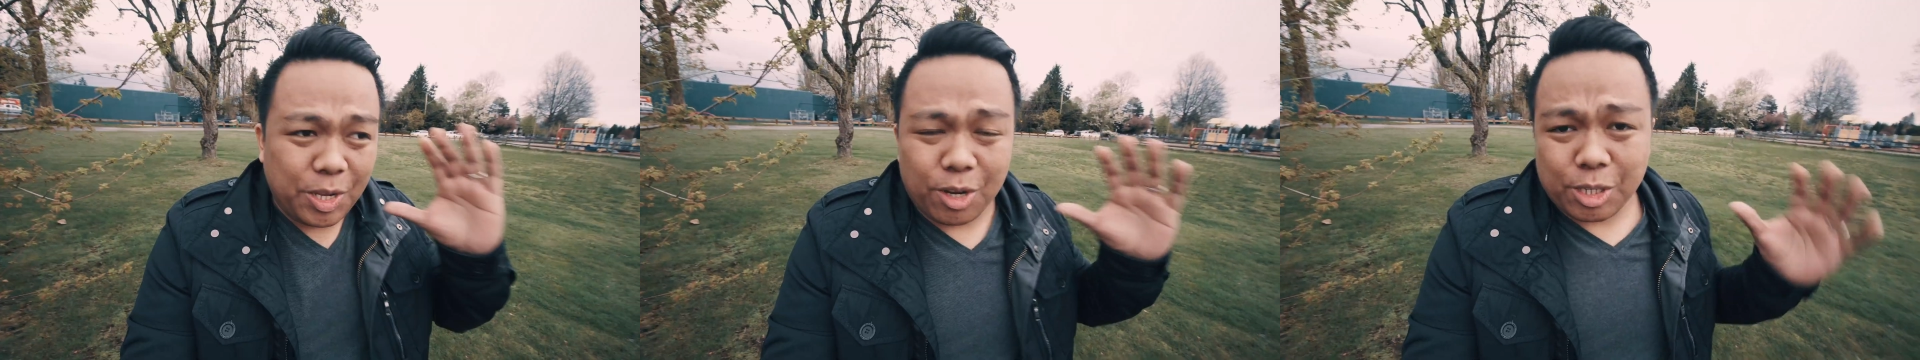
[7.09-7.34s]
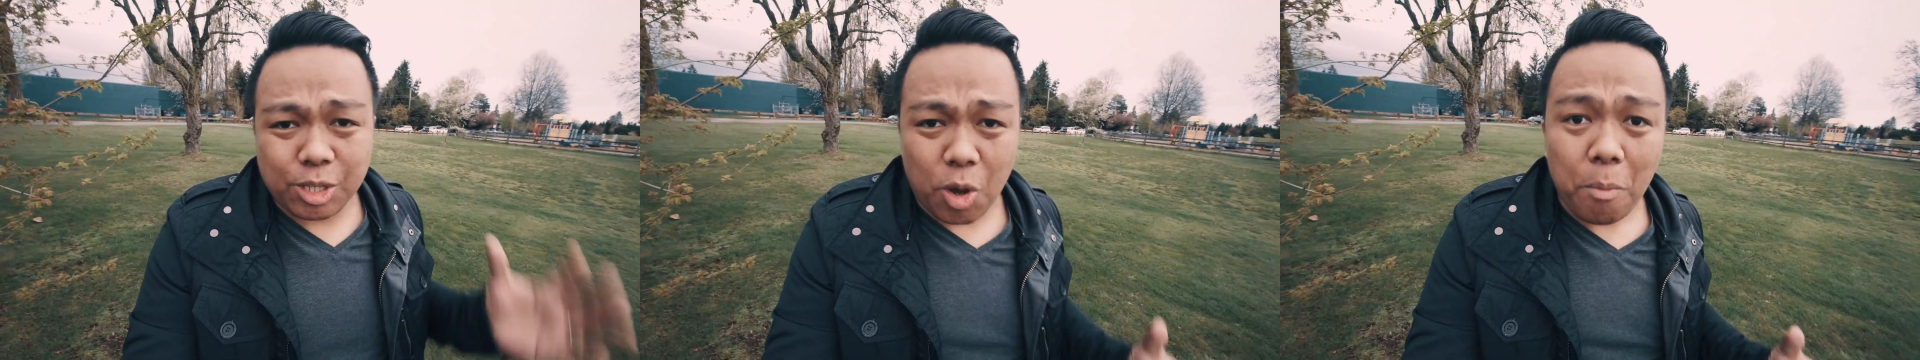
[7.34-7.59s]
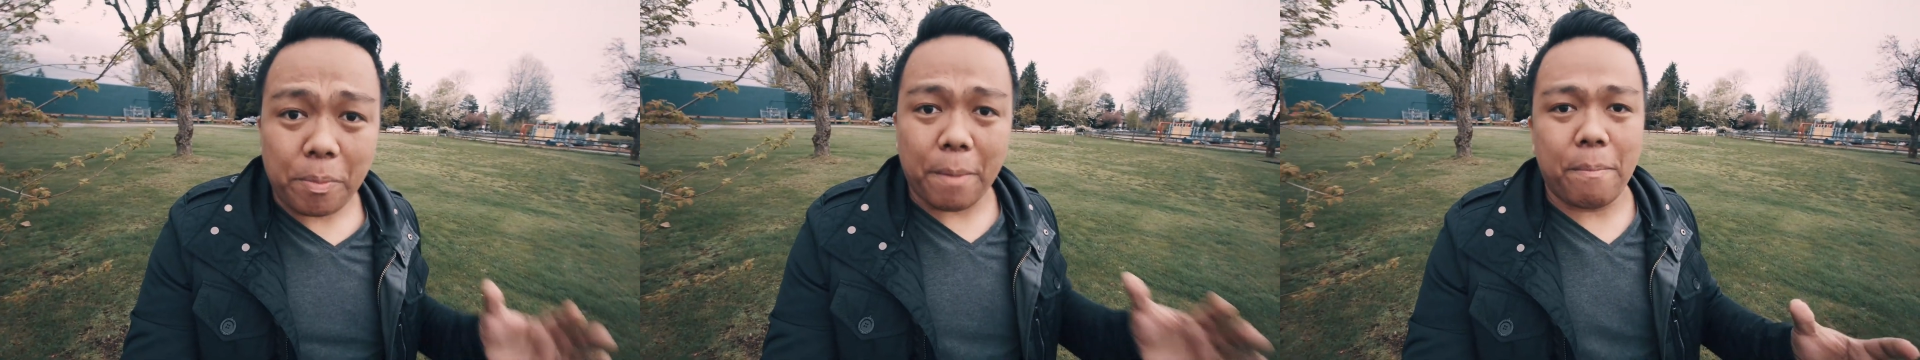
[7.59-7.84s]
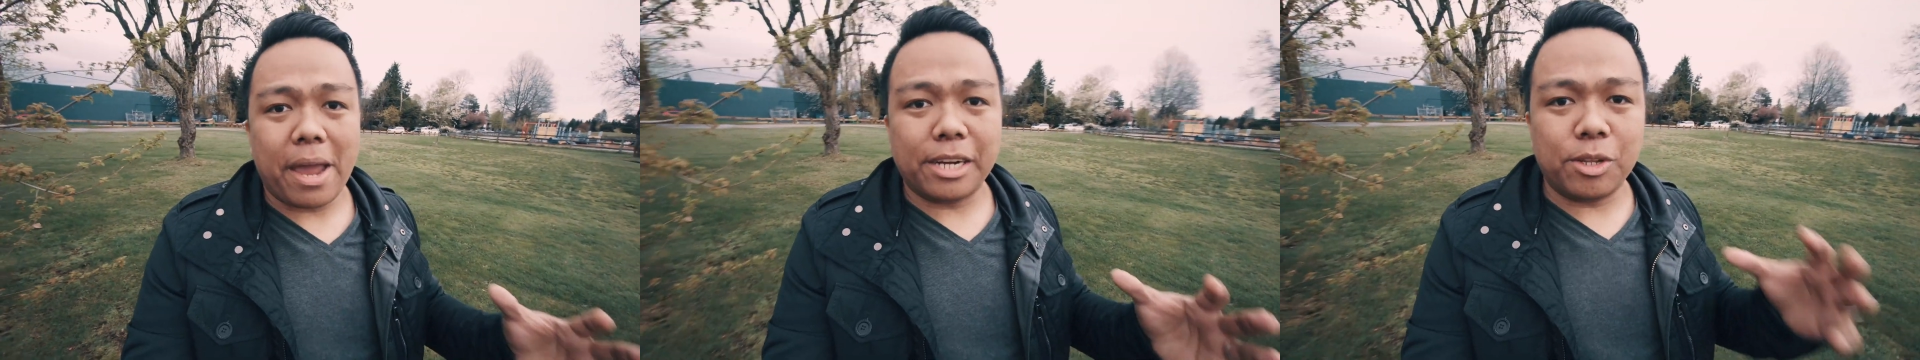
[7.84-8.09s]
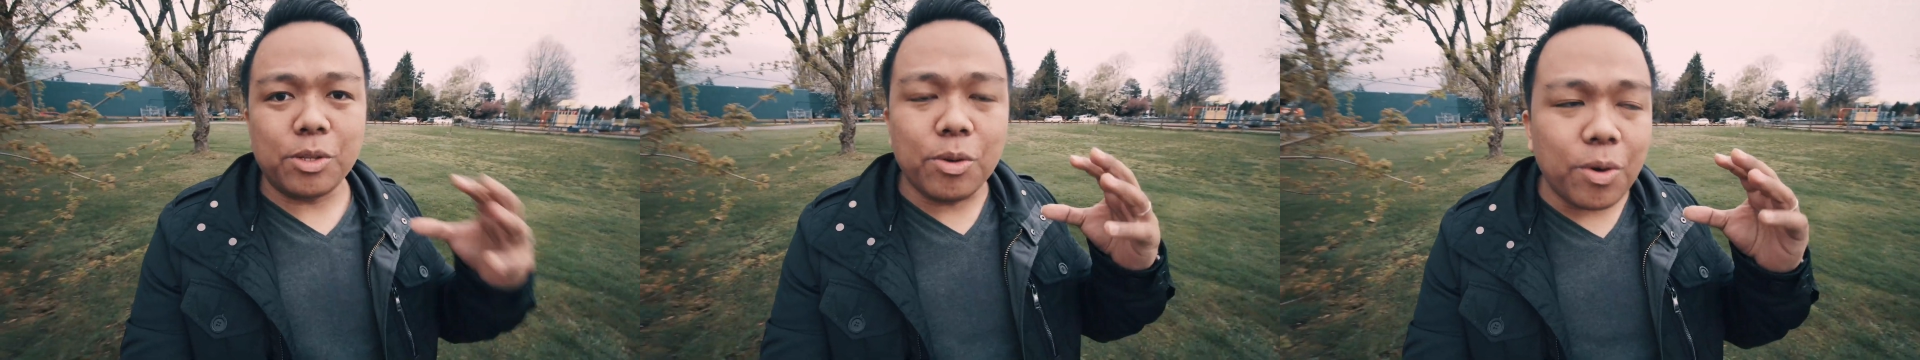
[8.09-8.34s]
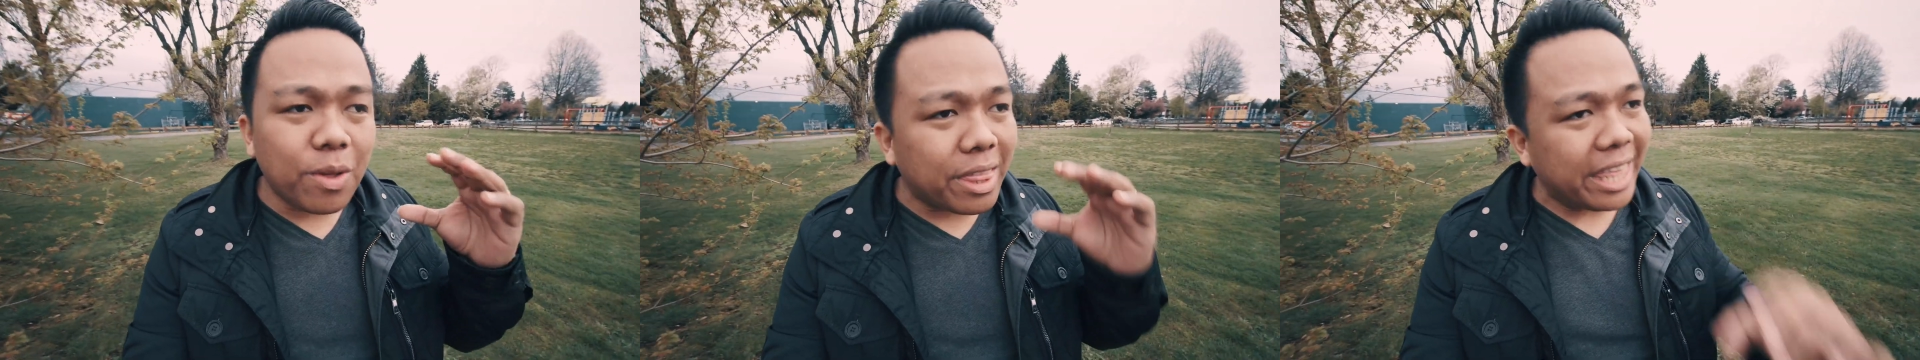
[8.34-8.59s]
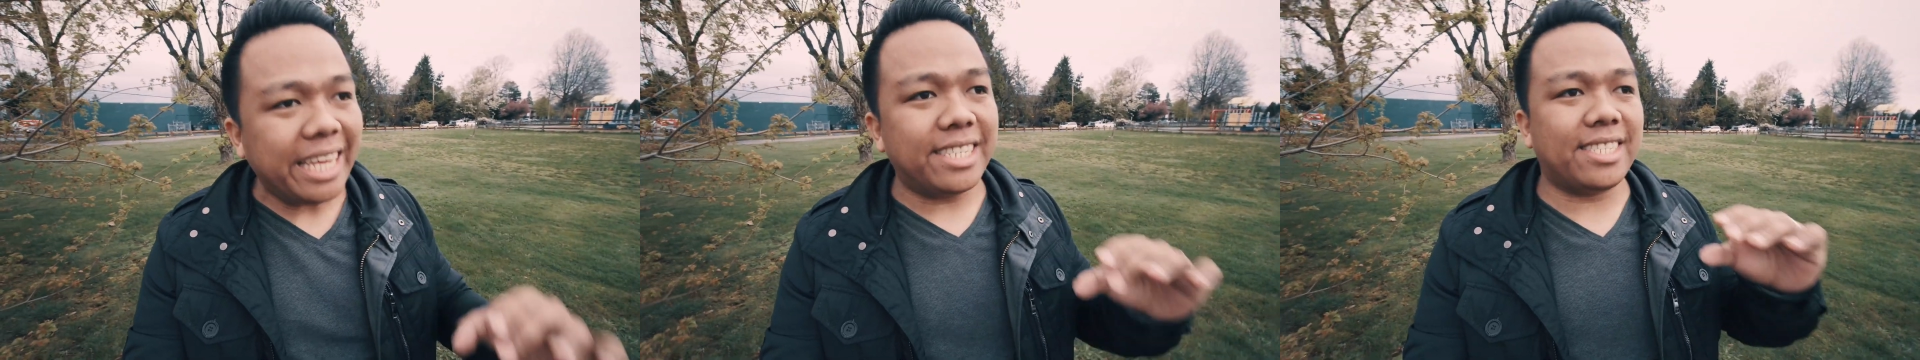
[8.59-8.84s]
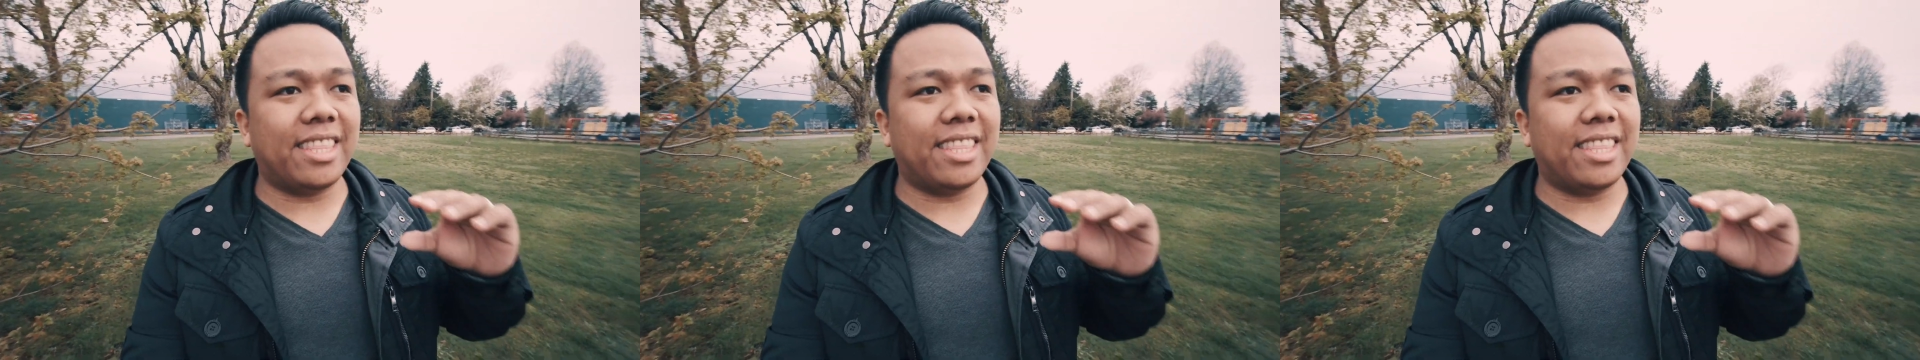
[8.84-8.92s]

You're so prepared to do these